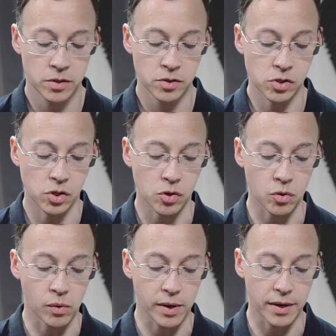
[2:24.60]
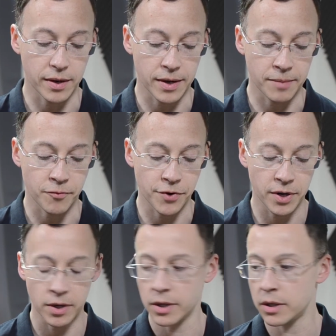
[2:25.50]
So I'm
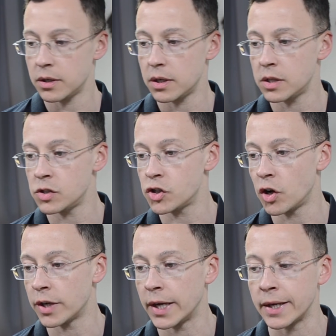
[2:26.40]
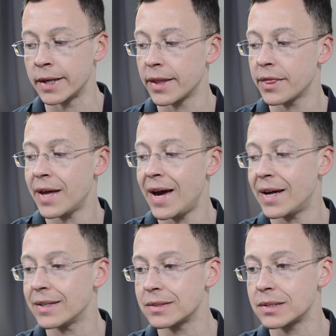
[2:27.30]
really enjoying
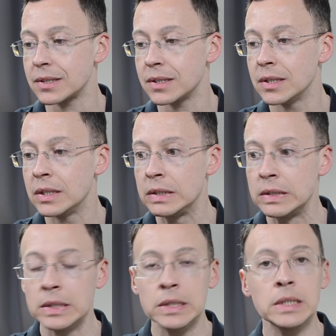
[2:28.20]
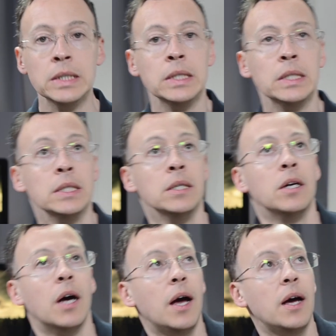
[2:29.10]
that.
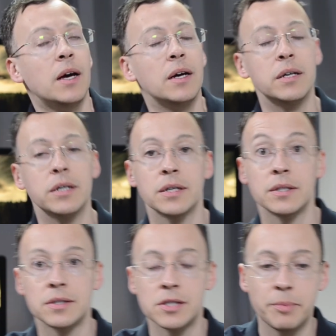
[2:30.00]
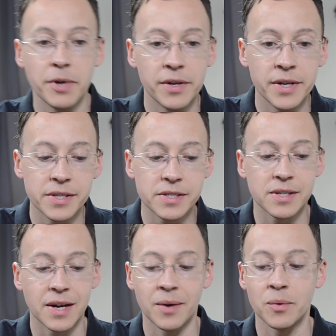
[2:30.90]
Uh, to be
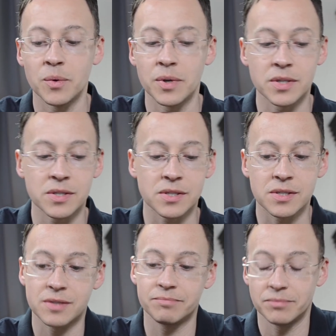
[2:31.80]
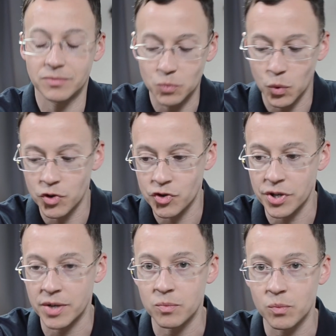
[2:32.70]
honest, I was
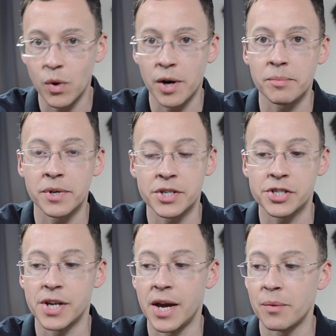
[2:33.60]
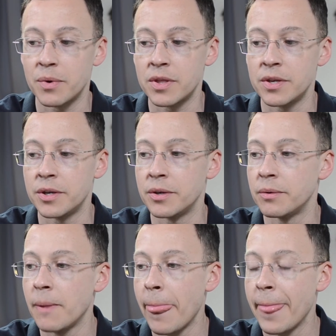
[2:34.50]
wondering what I'm going to share with you.